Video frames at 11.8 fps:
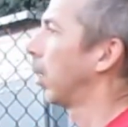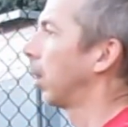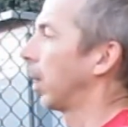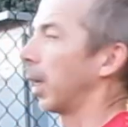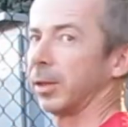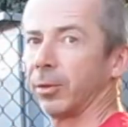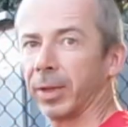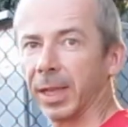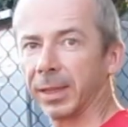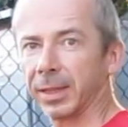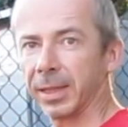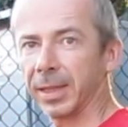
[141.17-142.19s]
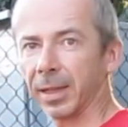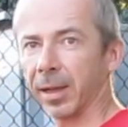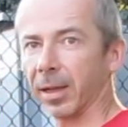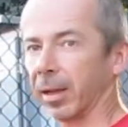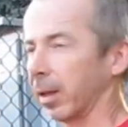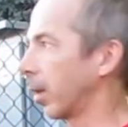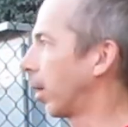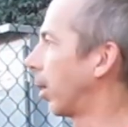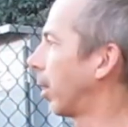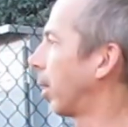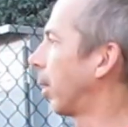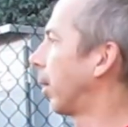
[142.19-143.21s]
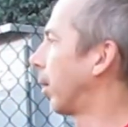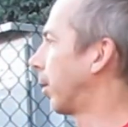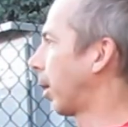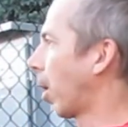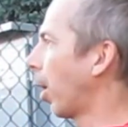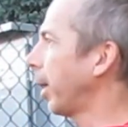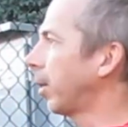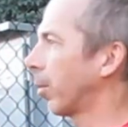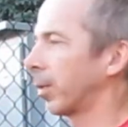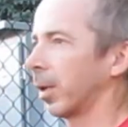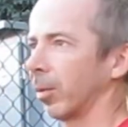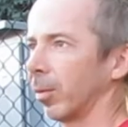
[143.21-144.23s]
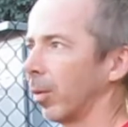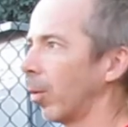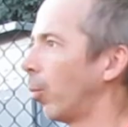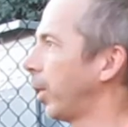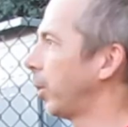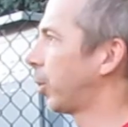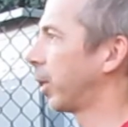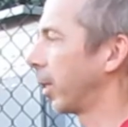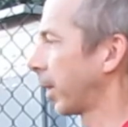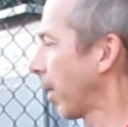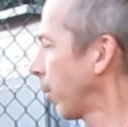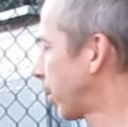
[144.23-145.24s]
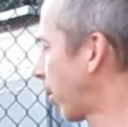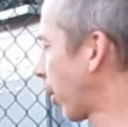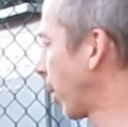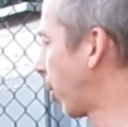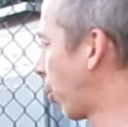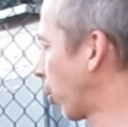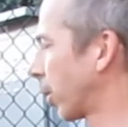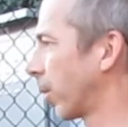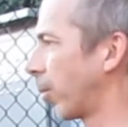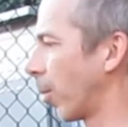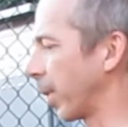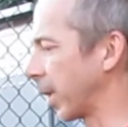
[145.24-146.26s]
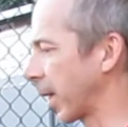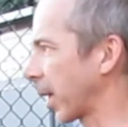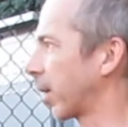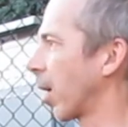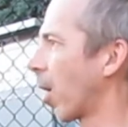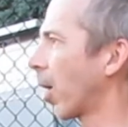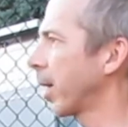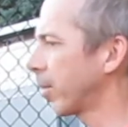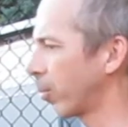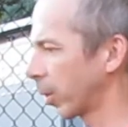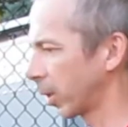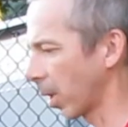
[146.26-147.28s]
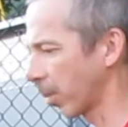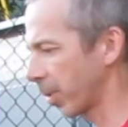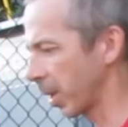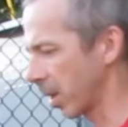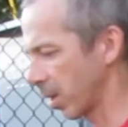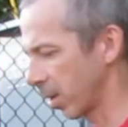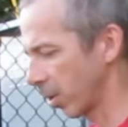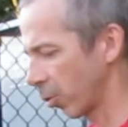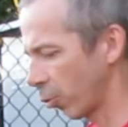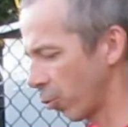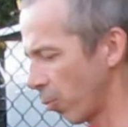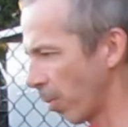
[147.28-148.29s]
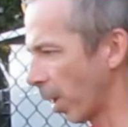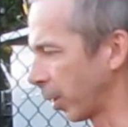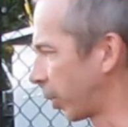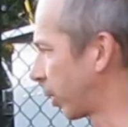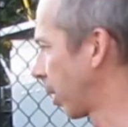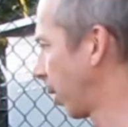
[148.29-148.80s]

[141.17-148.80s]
as you can see, the height of the windshield, that was very important for me, that the height would not be too much,